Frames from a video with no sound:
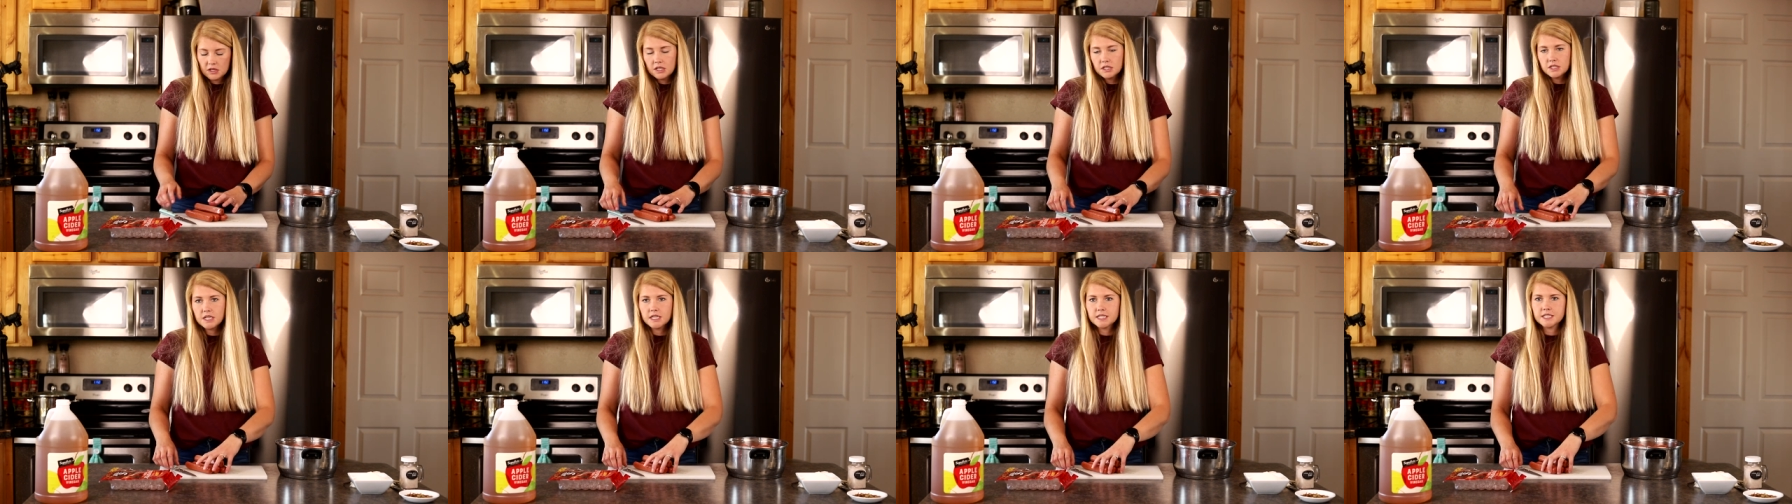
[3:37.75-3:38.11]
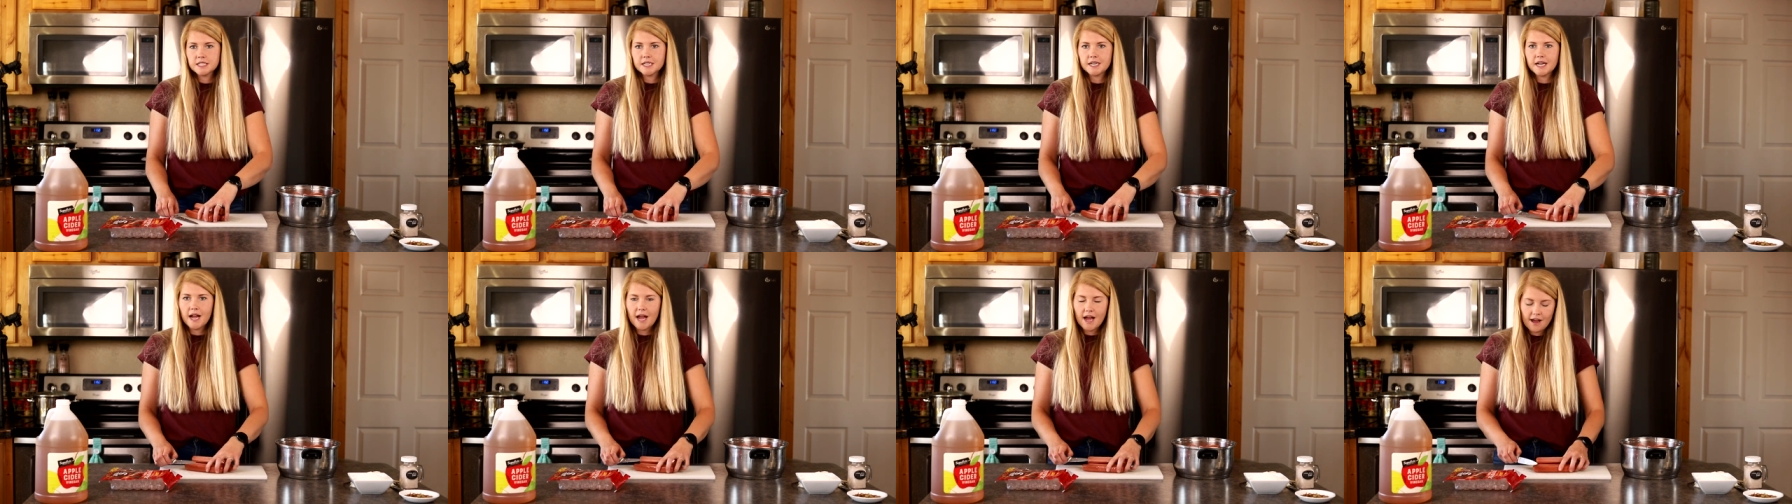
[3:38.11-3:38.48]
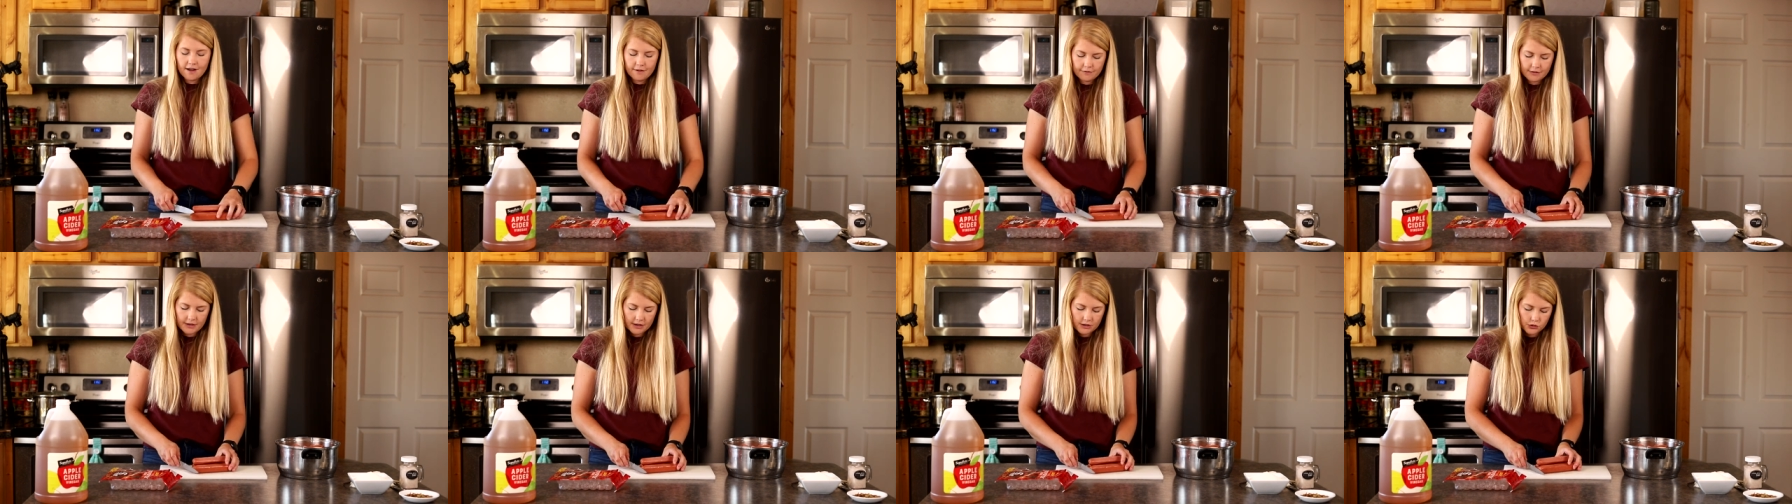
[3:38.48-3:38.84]
a dozen and a
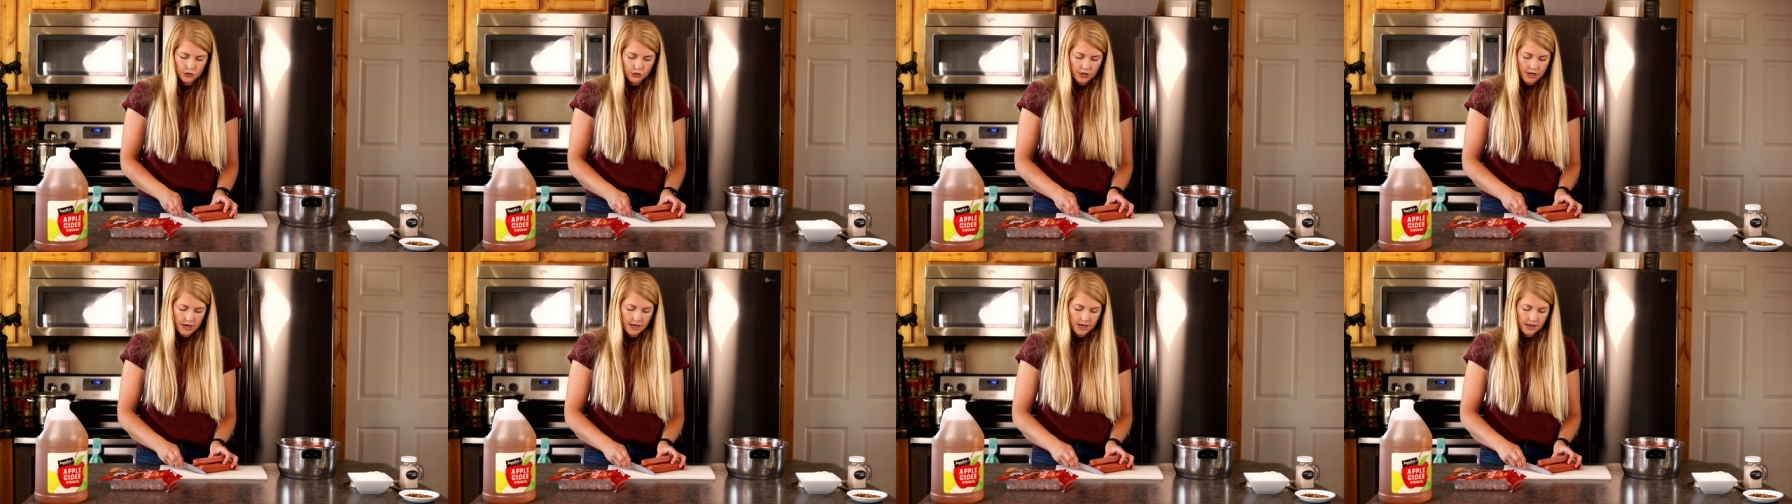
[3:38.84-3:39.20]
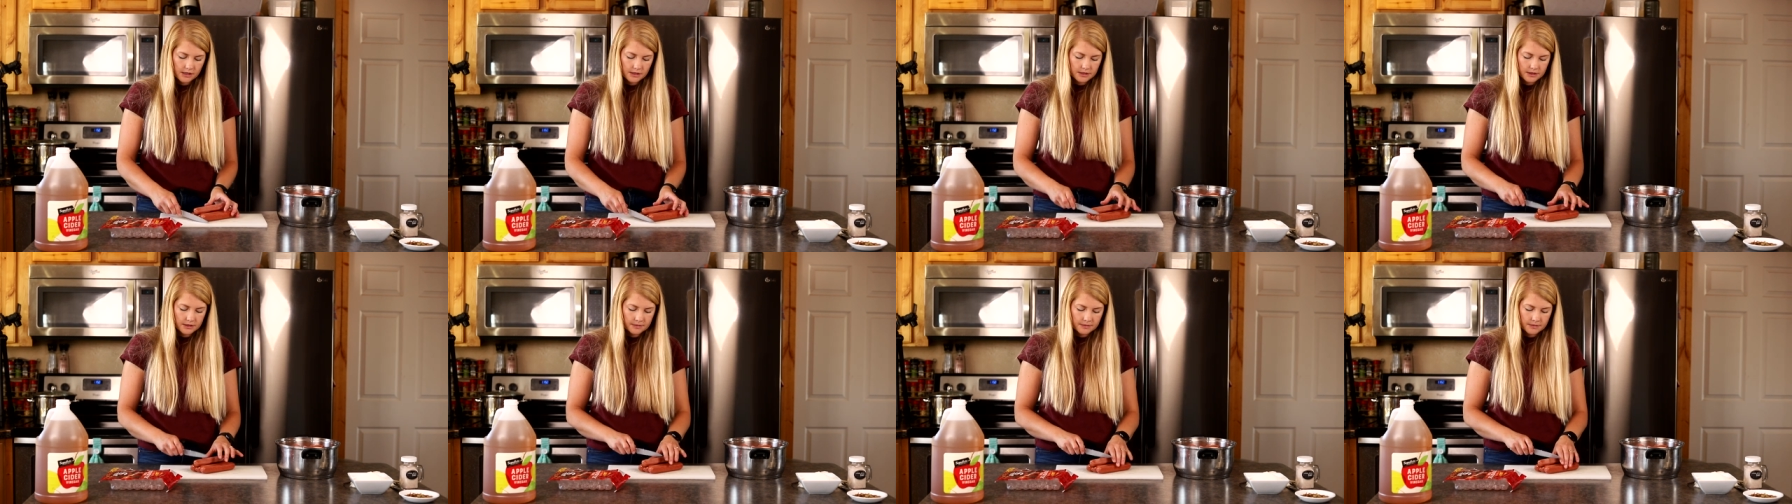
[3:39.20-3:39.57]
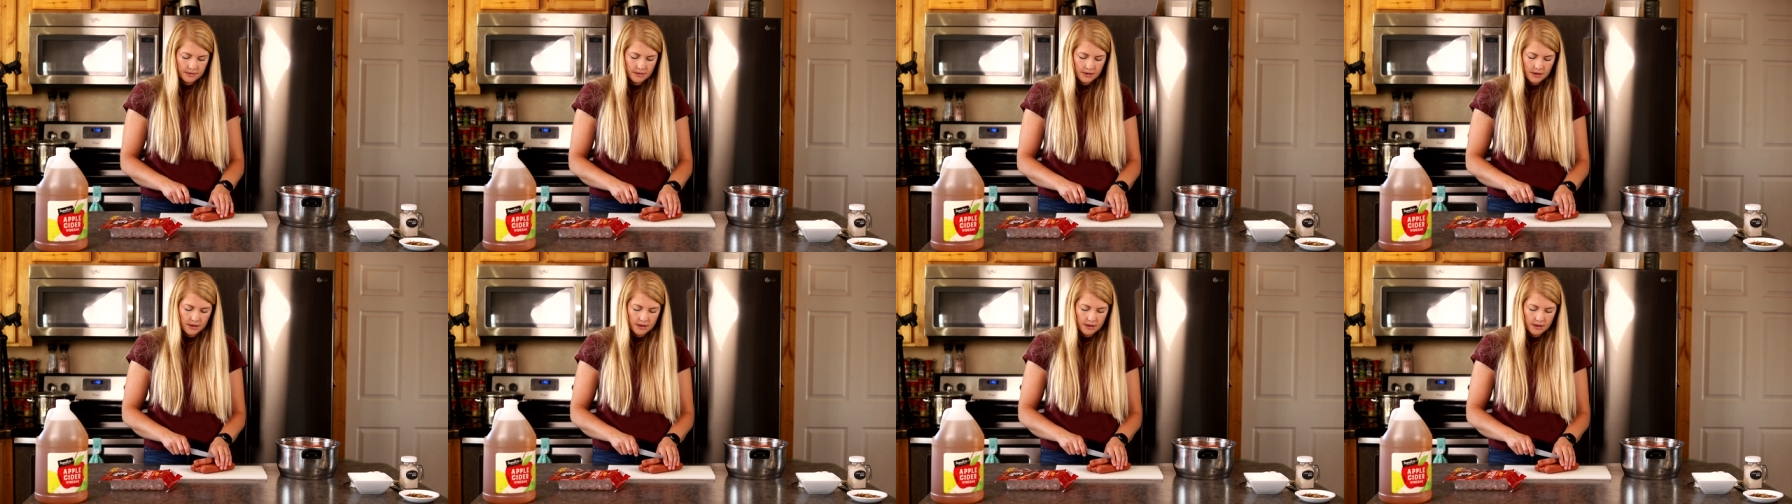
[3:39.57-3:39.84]
half extra eggs.